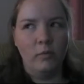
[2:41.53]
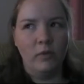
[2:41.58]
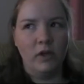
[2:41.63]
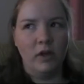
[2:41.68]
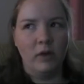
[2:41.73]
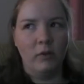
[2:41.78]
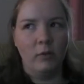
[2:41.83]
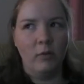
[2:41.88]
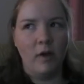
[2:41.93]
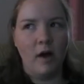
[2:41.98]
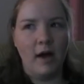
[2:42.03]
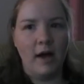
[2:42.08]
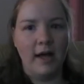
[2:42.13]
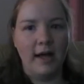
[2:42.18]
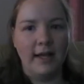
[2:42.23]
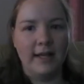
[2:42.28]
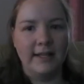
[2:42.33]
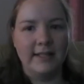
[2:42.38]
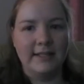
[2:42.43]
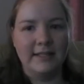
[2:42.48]
you know
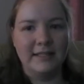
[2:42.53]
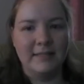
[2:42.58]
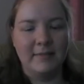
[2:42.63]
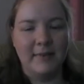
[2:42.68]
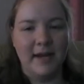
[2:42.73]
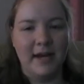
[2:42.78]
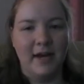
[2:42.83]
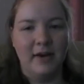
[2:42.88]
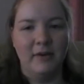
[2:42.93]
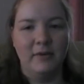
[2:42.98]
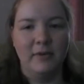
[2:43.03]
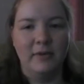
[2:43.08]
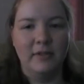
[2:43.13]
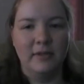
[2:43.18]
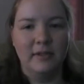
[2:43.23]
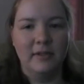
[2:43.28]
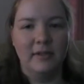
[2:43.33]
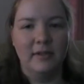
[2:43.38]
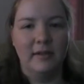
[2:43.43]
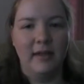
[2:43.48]
whines about
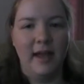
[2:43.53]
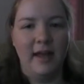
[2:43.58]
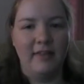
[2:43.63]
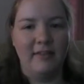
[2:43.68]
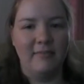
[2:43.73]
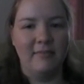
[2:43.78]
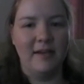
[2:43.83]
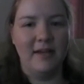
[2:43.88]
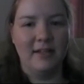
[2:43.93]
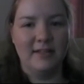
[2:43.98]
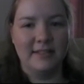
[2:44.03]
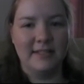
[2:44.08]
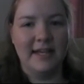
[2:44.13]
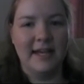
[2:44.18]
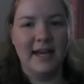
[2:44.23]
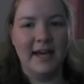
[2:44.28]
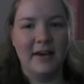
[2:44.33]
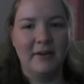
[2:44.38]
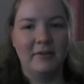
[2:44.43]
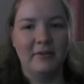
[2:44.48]
and has
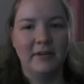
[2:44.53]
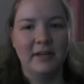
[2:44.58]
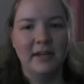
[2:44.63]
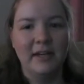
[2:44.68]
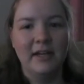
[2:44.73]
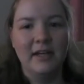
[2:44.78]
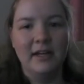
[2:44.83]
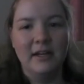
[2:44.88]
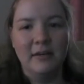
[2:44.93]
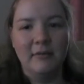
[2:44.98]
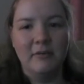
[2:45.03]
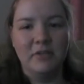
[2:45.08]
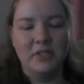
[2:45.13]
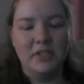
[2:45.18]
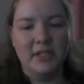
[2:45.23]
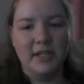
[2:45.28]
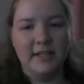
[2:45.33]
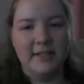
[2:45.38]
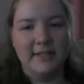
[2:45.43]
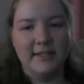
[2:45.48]
meltdown when
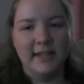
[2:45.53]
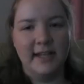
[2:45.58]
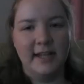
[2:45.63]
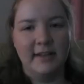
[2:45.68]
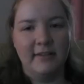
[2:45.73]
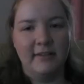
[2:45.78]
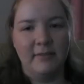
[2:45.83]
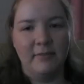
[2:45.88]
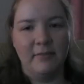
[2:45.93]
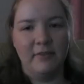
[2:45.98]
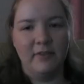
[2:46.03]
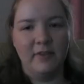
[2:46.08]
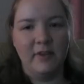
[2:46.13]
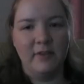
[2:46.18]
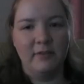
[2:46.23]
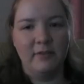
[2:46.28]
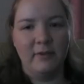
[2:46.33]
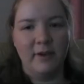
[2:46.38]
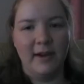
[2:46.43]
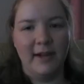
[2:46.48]
she doesn't get some
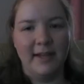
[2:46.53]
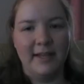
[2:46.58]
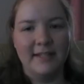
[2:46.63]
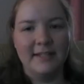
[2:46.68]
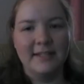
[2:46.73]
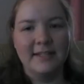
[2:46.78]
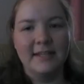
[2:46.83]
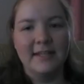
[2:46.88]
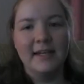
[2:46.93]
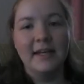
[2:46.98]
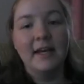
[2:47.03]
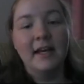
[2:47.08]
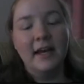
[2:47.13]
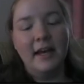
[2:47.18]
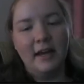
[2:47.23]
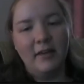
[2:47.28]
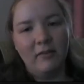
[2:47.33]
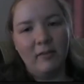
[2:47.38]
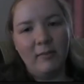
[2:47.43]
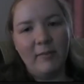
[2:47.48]
stuff right,
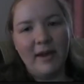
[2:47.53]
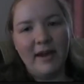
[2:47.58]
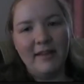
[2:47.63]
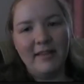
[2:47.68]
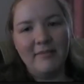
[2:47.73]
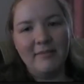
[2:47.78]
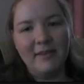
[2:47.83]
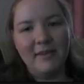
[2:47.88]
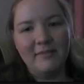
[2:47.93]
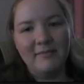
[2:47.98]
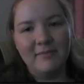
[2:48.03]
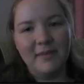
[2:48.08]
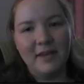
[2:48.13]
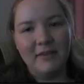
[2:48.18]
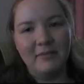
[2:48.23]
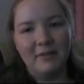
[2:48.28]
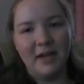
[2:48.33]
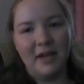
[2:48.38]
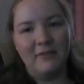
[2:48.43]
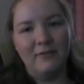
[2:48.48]
it reminds me of
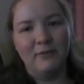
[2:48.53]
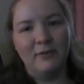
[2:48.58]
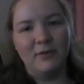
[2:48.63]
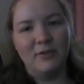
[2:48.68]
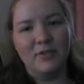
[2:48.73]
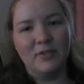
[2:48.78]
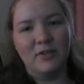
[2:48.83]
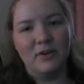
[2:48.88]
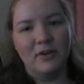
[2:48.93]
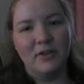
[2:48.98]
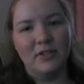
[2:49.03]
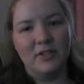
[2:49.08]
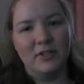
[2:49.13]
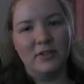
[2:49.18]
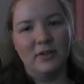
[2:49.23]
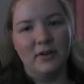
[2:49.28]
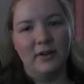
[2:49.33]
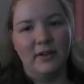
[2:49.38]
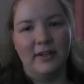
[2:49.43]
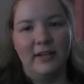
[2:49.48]
me when I first started to
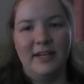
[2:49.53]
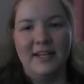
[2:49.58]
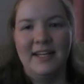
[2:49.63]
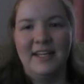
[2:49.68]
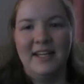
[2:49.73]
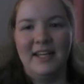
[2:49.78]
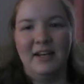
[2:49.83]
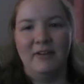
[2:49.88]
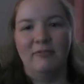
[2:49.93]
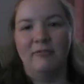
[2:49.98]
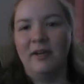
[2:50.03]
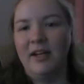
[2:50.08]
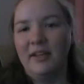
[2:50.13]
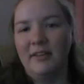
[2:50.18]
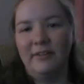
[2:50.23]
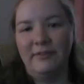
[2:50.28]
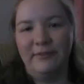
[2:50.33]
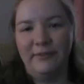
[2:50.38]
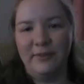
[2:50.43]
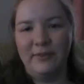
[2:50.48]
cook and I didn't get it
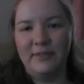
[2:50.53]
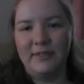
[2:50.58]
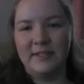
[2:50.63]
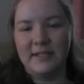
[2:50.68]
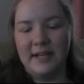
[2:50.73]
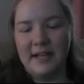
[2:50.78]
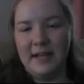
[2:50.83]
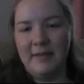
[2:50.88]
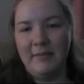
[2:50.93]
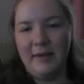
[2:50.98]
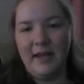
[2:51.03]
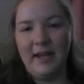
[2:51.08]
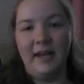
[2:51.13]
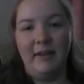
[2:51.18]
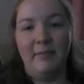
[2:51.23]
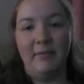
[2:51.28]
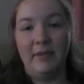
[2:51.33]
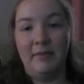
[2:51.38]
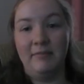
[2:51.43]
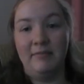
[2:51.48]
right the first time. I
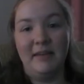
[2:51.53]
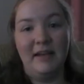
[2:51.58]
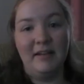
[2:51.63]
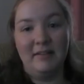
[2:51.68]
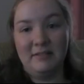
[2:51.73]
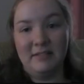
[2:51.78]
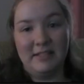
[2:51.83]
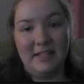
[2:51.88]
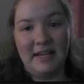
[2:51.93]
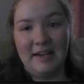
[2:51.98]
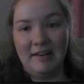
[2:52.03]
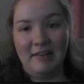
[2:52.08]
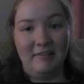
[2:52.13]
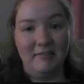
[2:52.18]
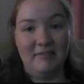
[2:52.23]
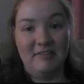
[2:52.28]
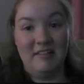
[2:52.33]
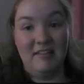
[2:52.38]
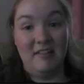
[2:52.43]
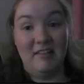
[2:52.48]
had a big meltdown. I
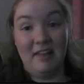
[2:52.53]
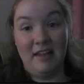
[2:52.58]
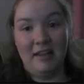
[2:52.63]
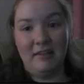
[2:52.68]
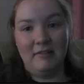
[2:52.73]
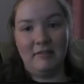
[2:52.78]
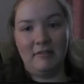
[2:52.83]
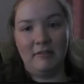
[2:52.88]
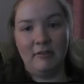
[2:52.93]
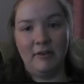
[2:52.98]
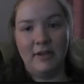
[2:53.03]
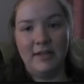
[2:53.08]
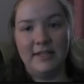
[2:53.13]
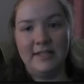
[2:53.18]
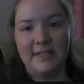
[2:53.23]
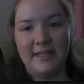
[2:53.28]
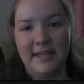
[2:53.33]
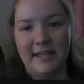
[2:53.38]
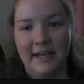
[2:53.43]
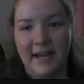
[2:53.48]
was a little like
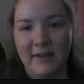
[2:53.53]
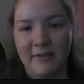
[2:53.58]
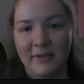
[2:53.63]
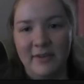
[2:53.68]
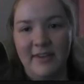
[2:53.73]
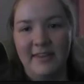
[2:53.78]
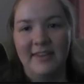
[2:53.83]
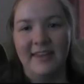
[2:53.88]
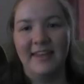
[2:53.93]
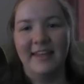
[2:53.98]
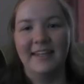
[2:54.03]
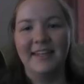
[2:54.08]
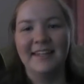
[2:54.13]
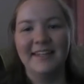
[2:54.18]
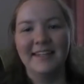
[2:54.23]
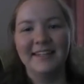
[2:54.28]
crazy and everything.